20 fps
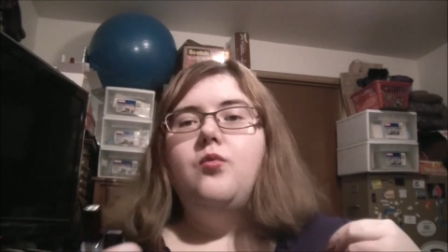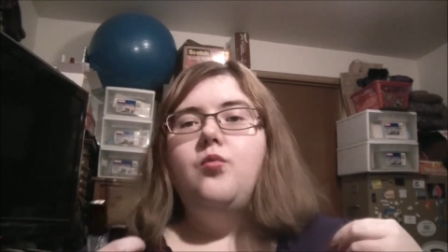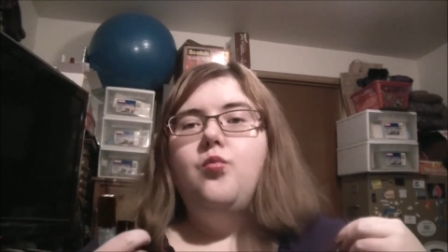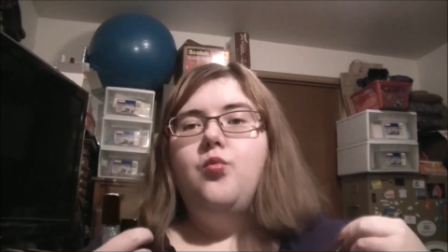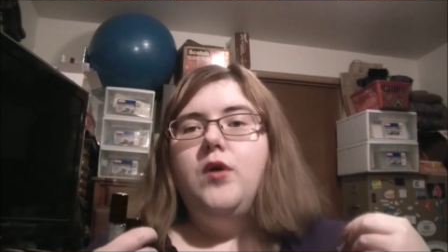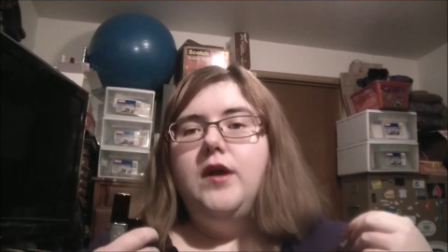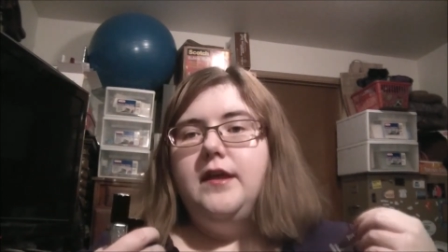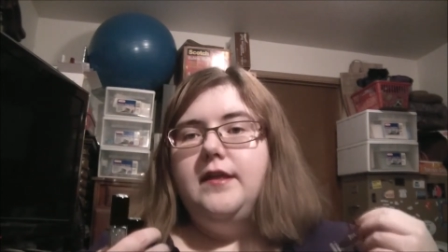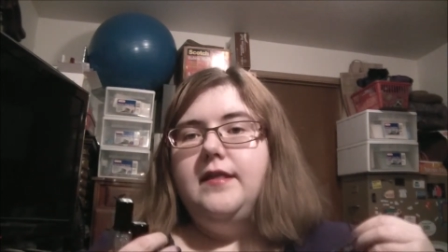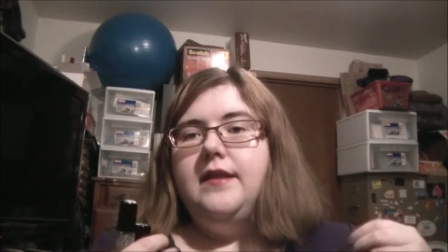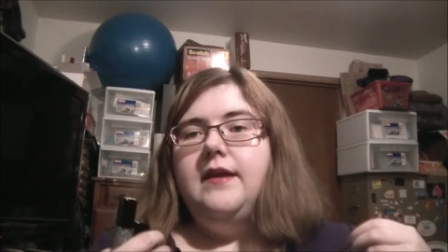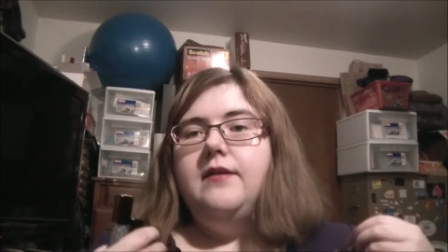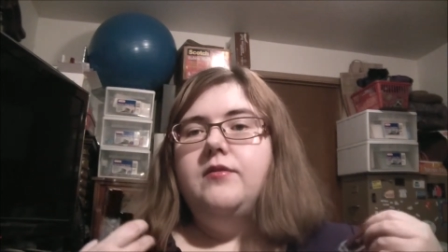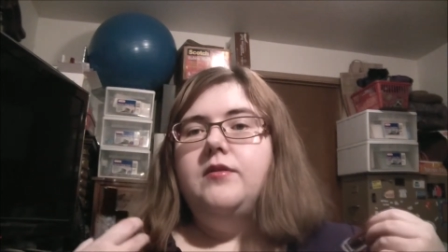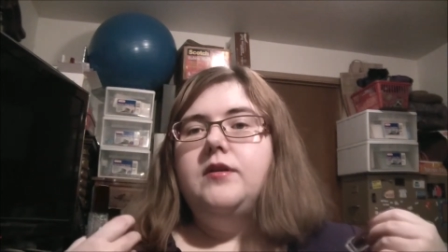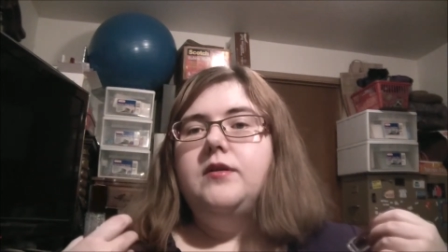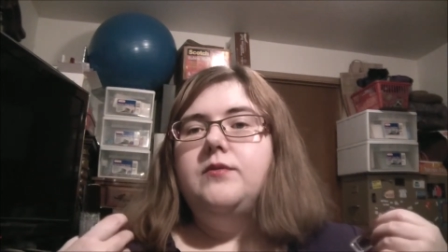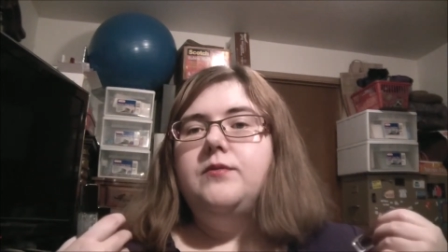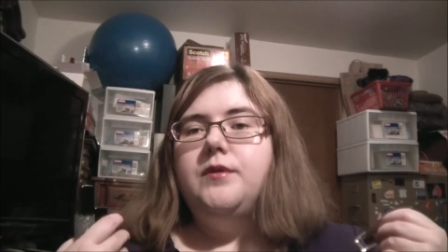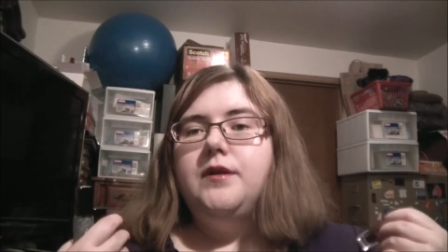when they
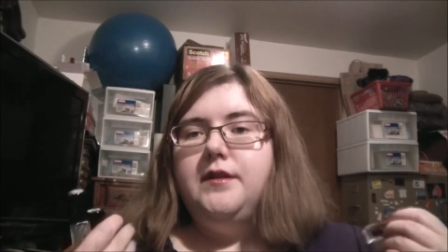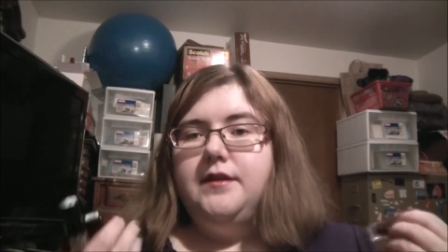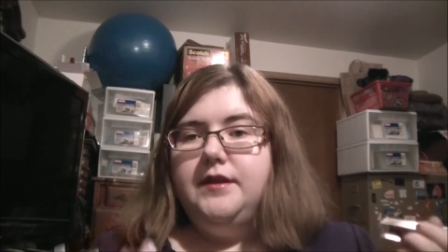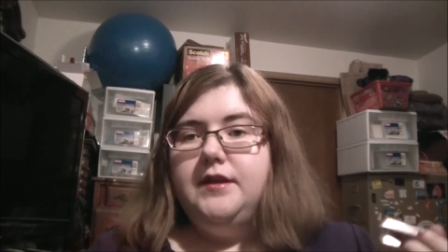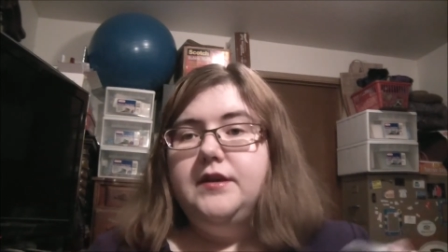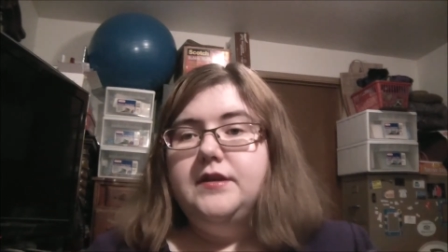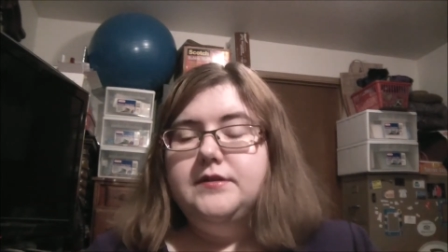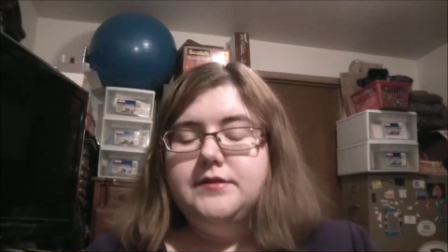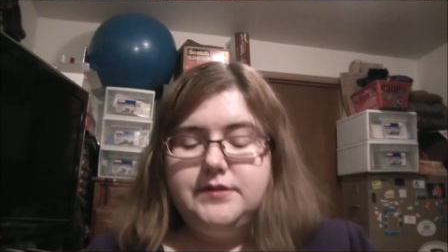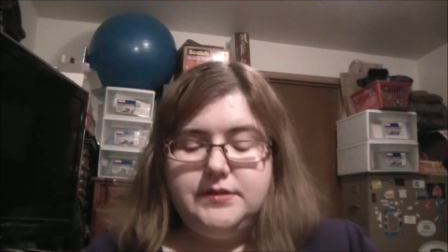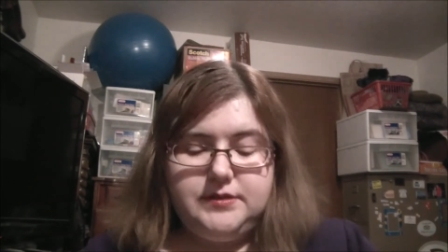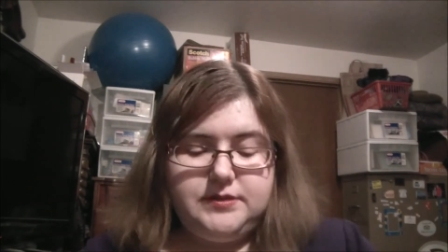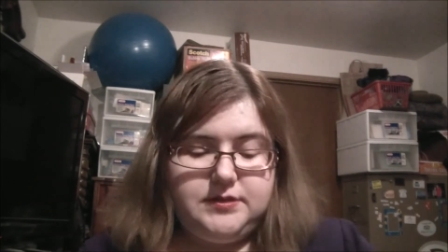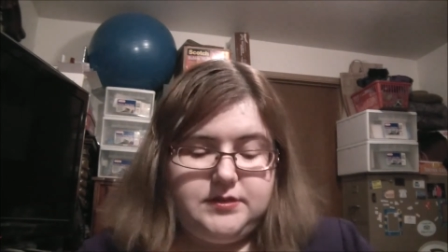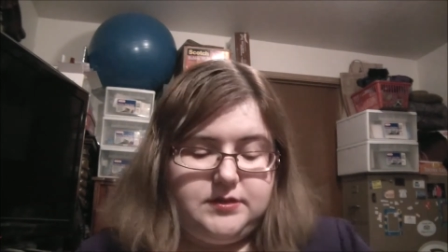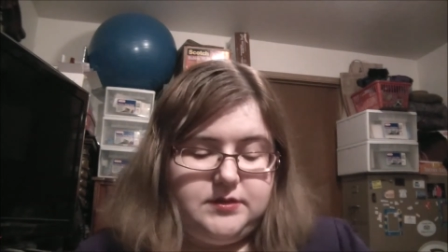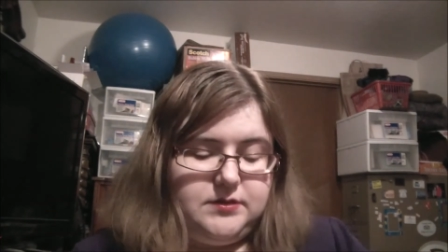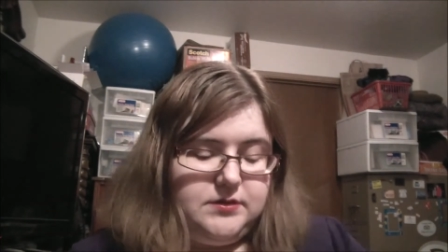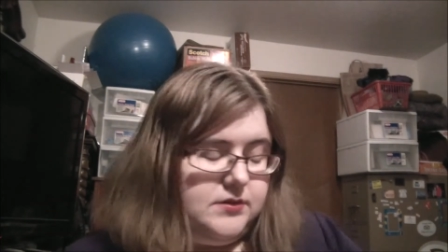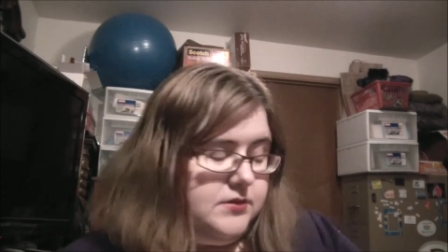were
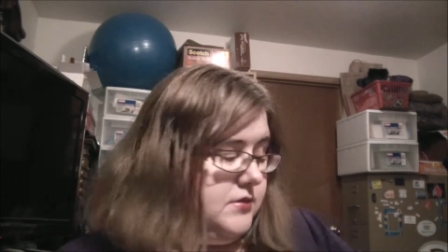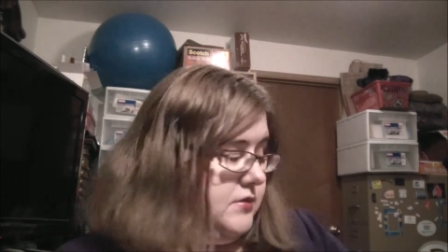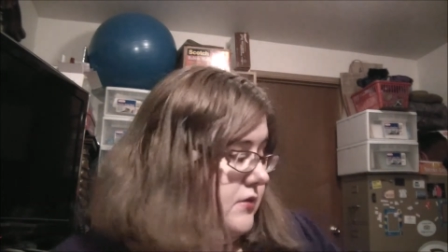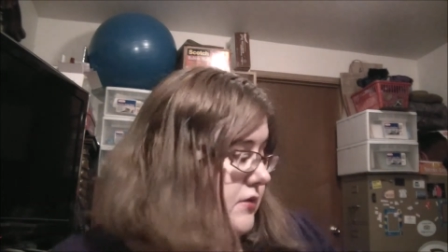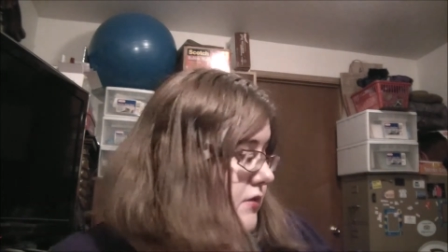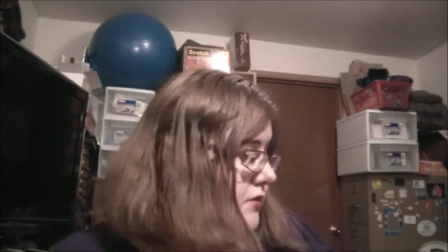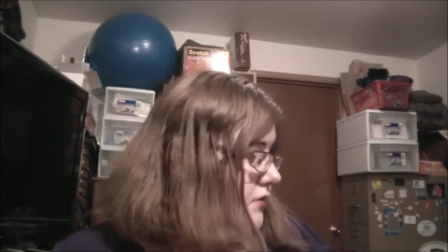released.